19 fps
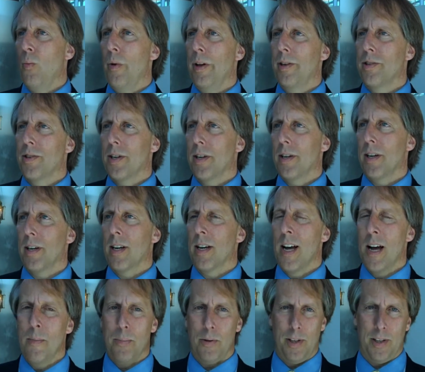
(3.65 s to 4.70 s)
it's a
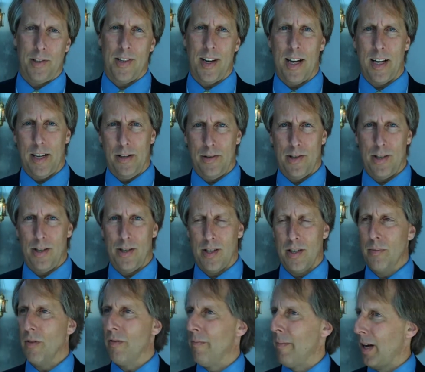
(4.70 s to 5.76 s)
complex
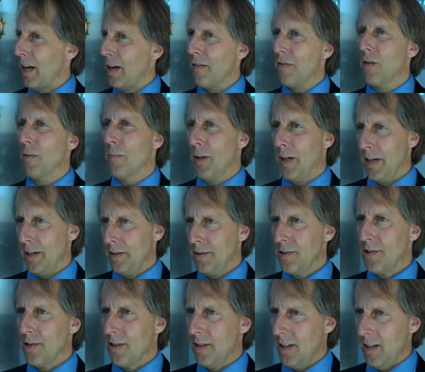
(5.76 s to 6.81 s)
ecosystem of many different
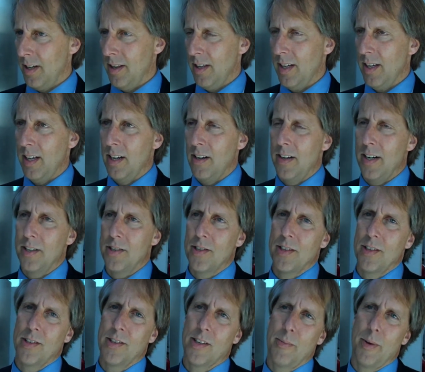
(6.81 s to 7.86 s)
players in the internet
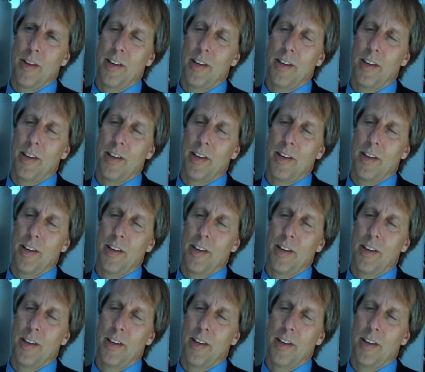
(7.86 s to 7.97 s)
system.